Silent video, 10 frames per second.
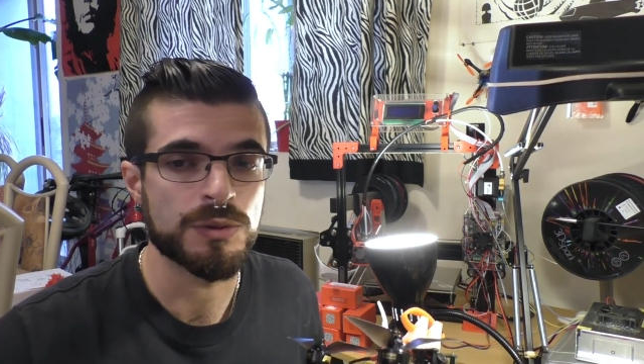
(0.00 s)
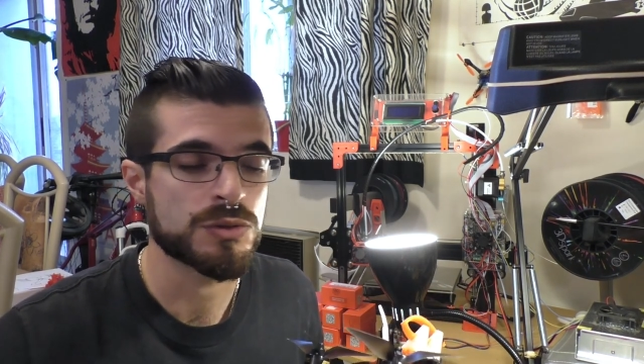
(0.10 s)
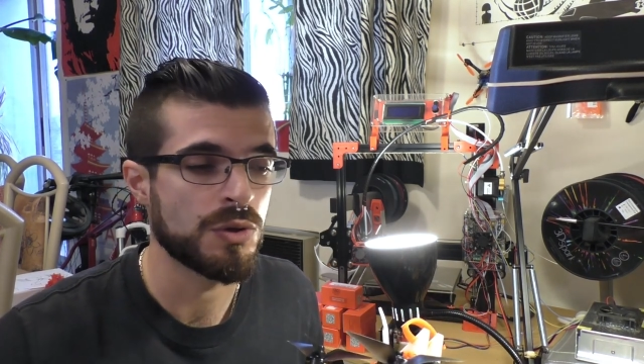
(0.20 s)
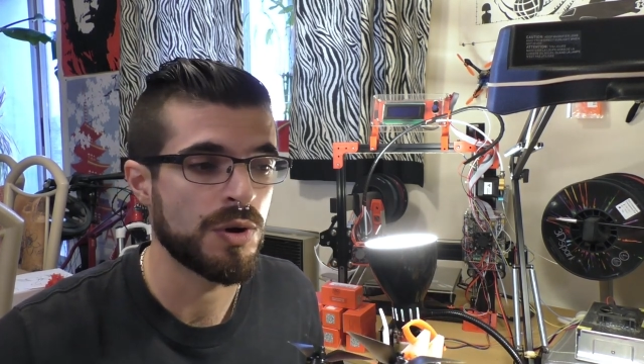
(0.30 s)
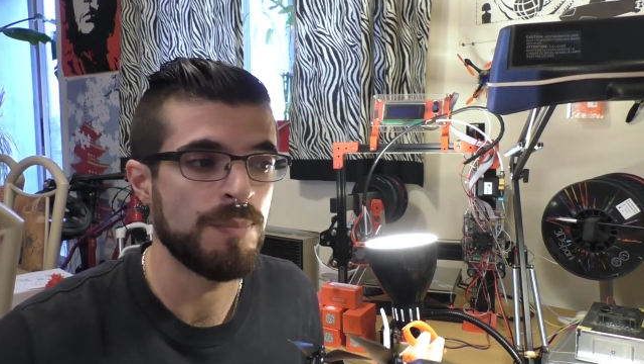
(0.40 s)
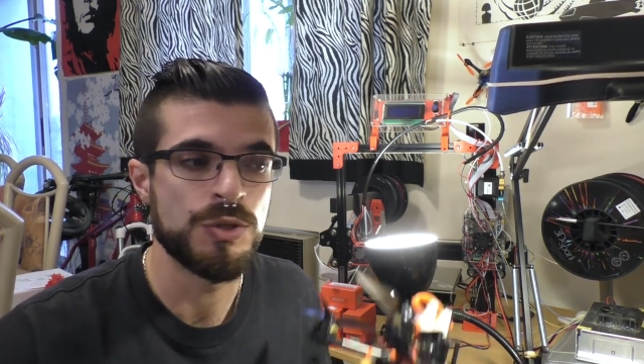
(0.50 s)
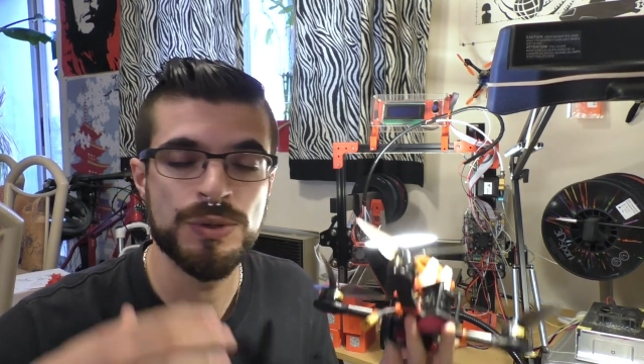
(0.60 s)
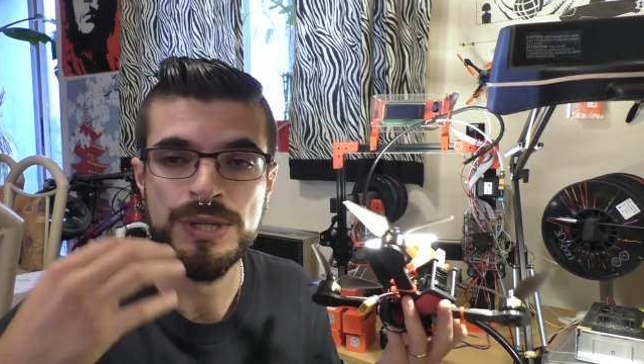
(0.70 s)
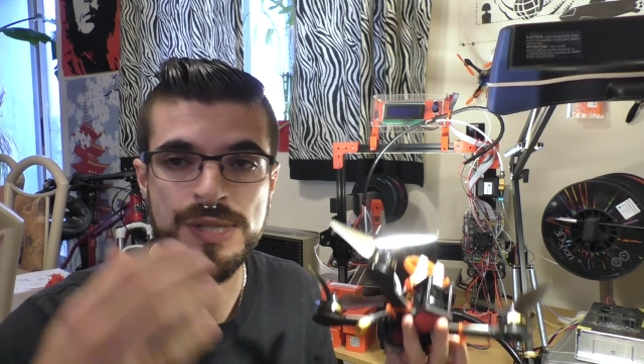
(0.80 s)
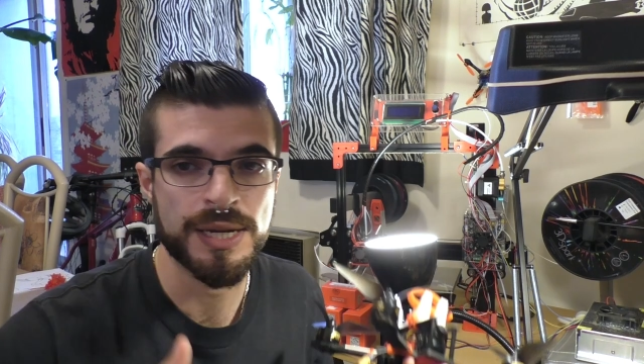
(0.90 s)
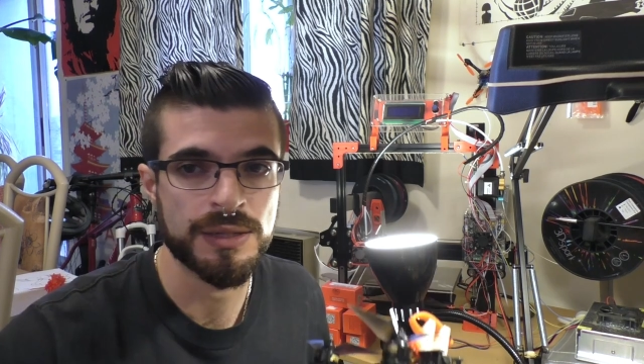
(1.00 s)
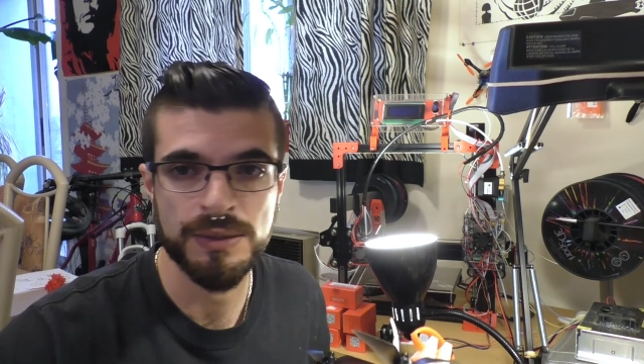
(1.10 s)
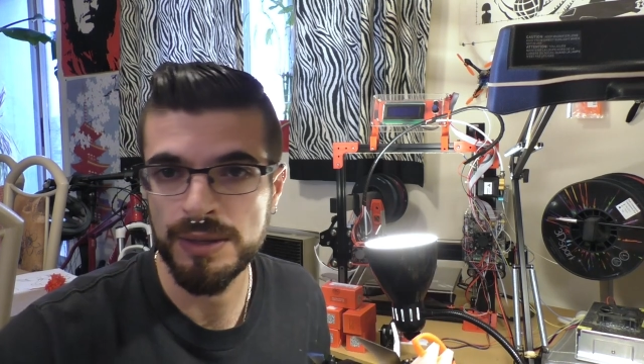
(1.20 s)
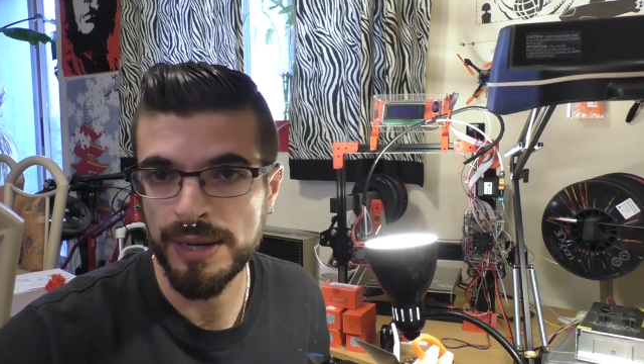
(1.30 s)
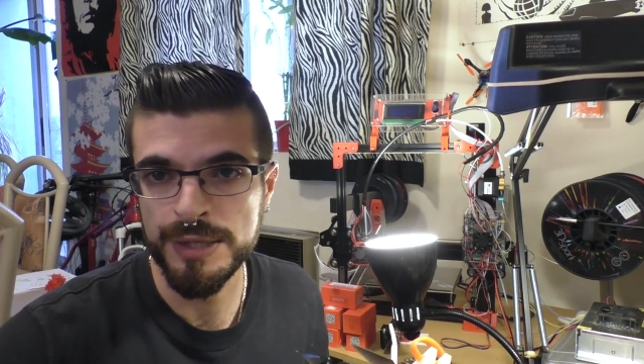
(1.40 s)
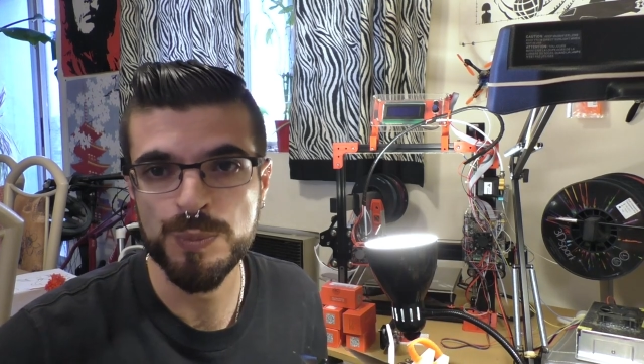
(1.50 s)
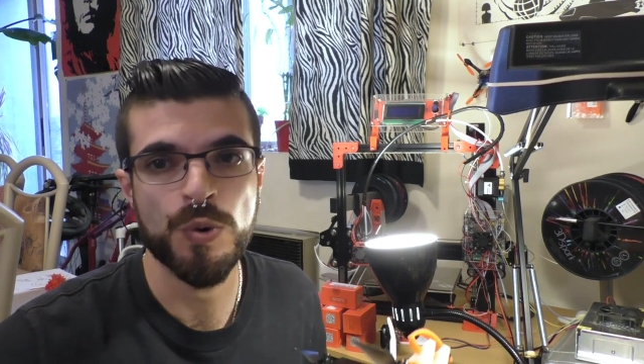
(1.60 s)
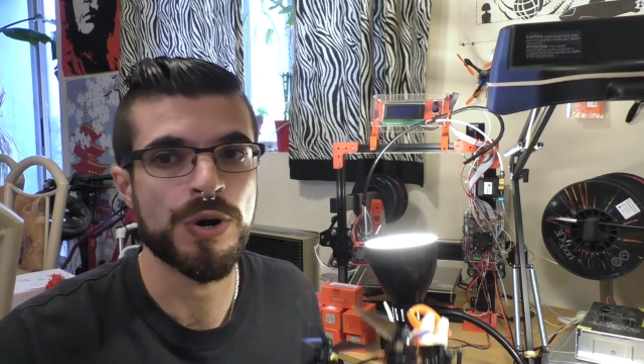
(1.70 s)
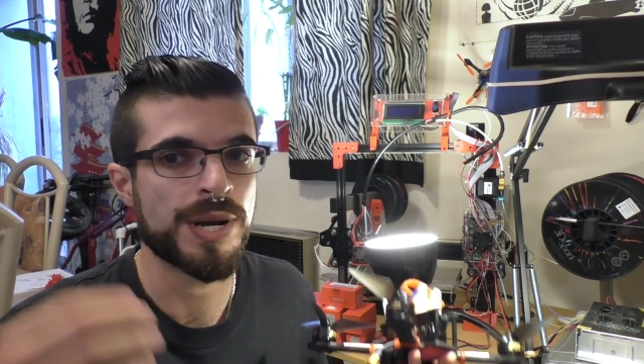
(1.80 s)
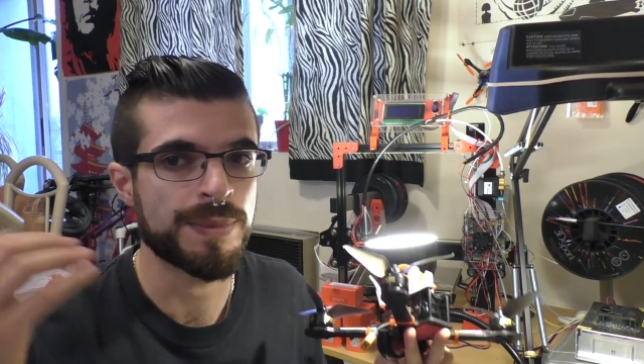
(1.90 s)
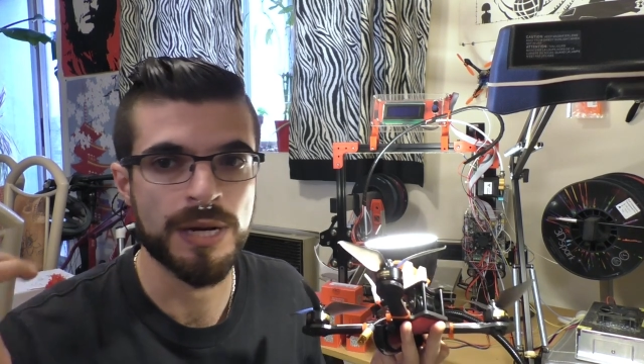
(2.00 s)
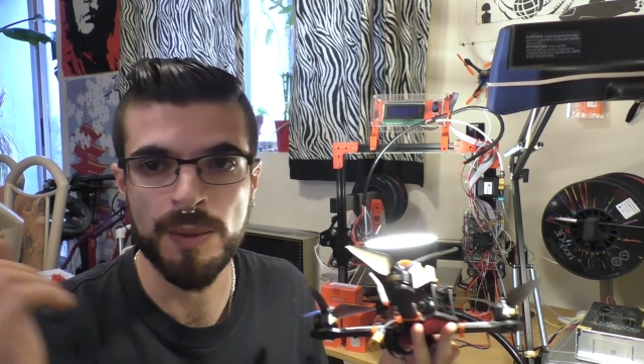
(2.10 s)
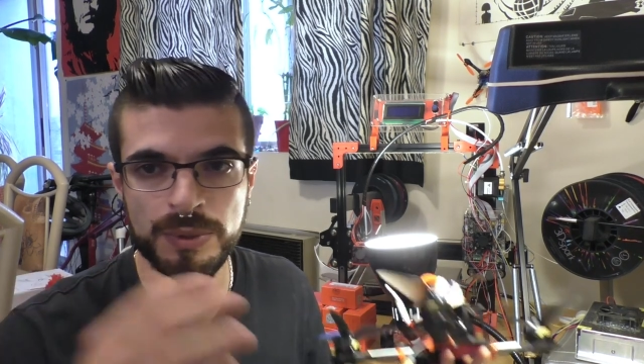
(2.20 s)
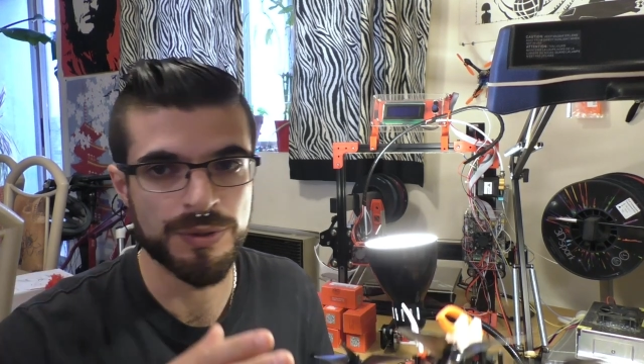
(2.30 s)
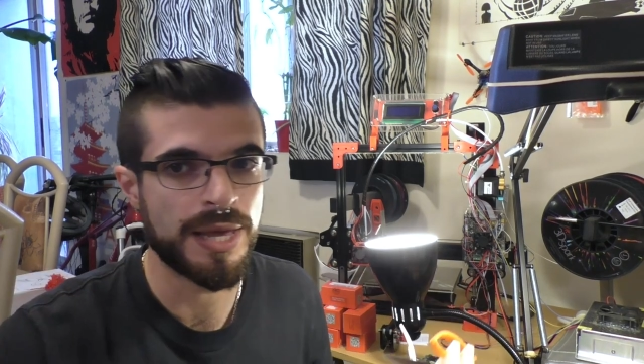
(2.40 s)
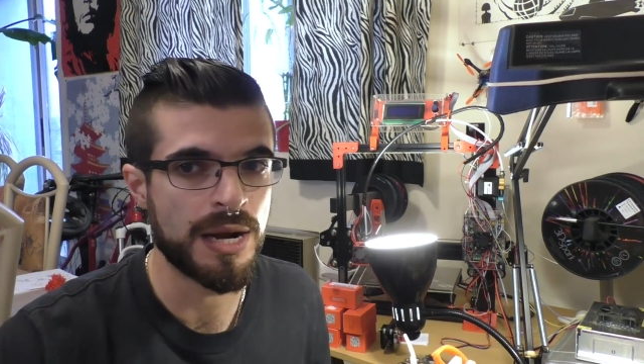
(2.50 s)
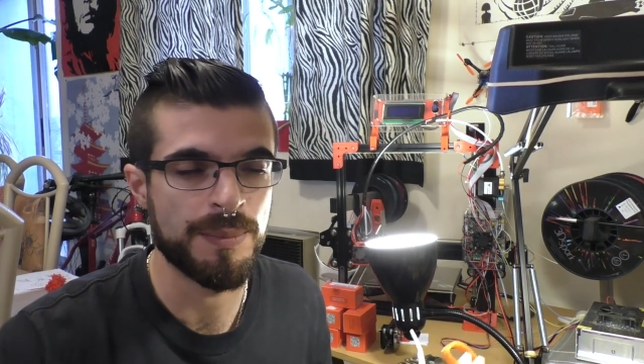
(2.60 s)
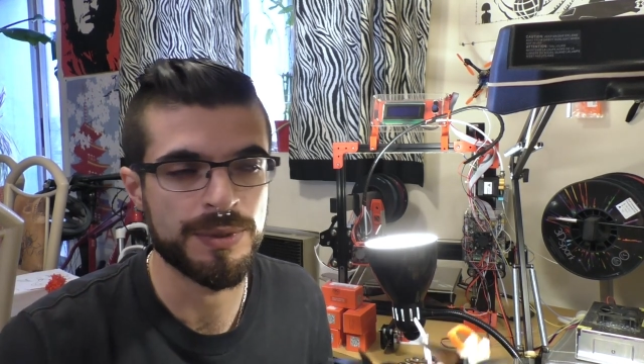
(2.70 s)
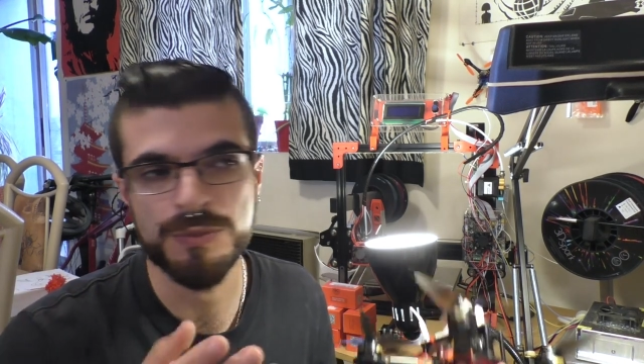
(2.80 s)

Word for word: So I'm doing a second export, and I'm going to upload that up.